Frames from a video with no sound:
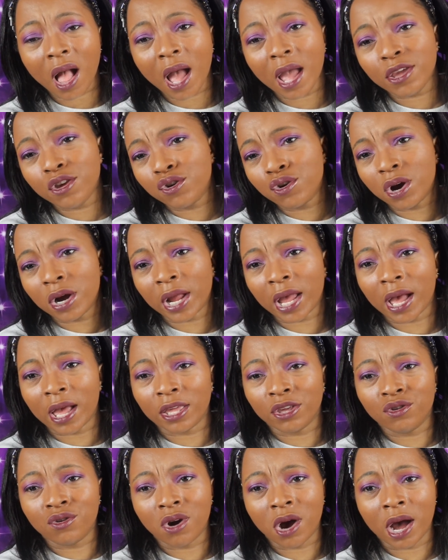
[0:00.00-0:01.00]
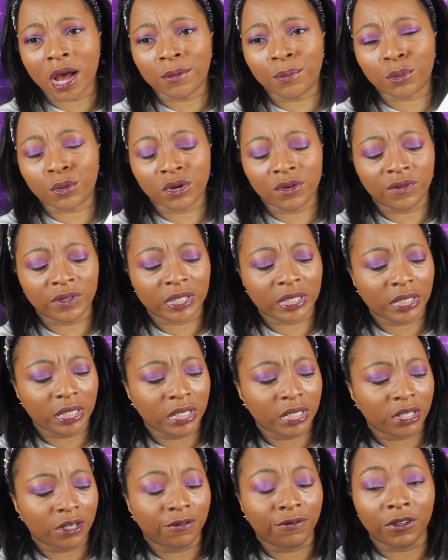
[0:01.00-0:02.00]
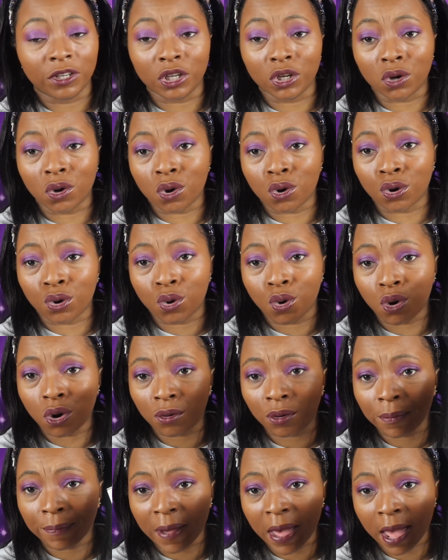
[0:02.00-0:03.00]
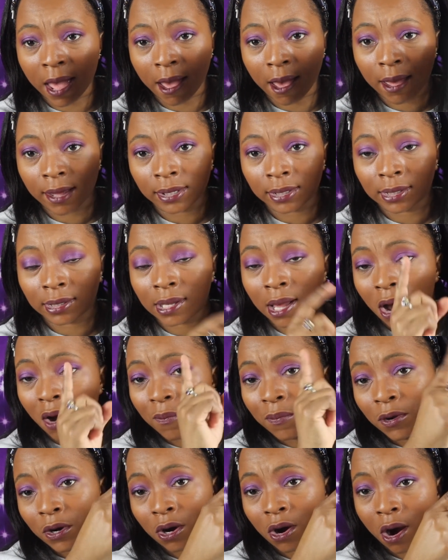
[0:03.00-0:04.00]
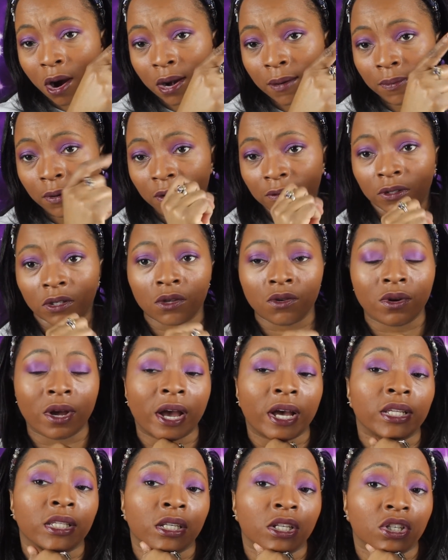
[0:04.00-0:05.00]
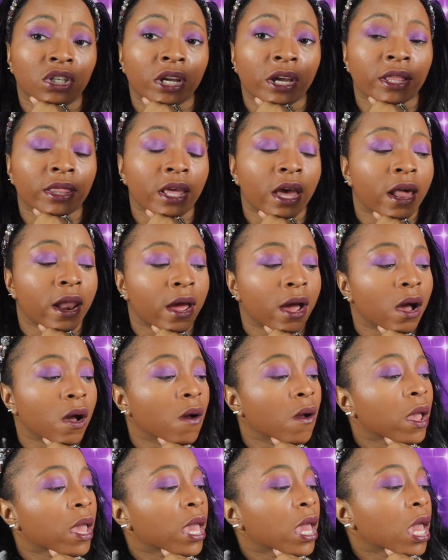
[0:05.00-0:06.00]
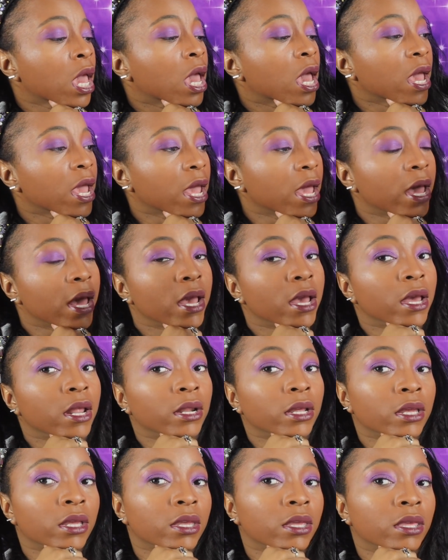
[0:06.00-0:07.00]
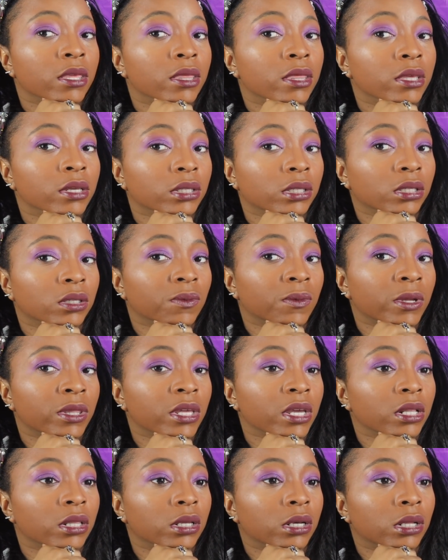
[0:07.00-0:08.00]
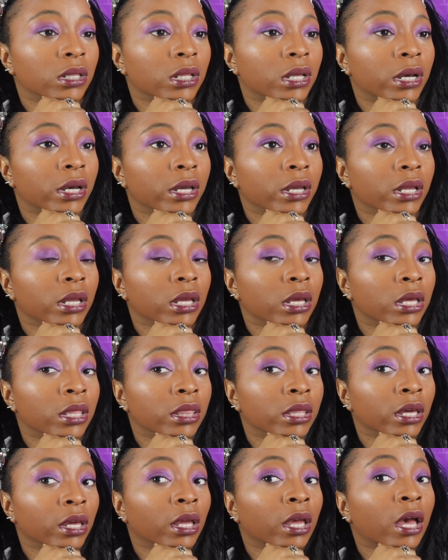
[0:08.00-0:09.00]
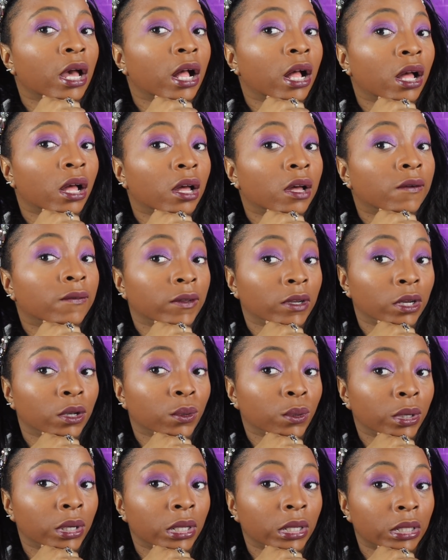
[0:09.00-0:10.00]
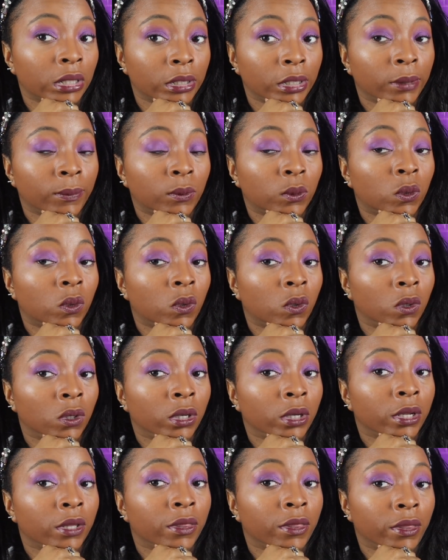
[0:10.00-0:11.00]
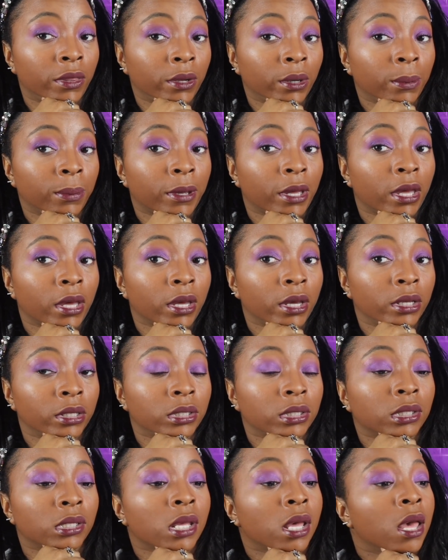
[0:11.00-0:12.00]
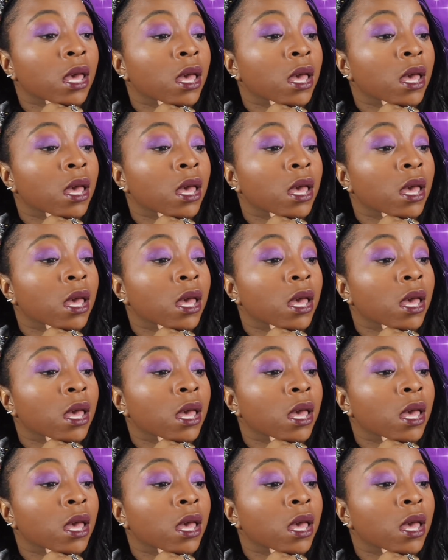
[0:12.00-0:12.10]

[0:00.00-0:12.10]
I previously did a video on Cora pads. I'll put a card above so you guys can check that out. And this is what they look like, and they have an ingredient label on their pads.